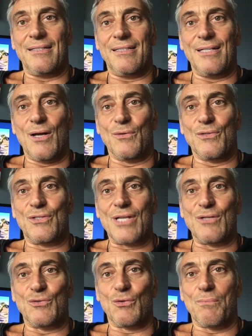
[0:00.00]
you know, the
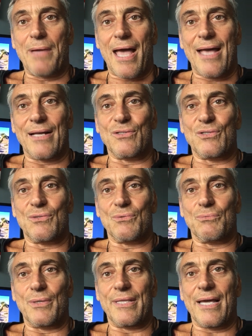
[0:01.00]
central banks,
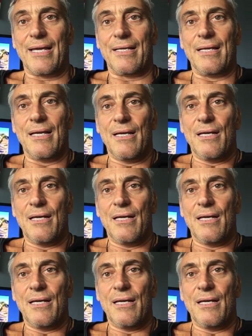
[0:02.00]
when they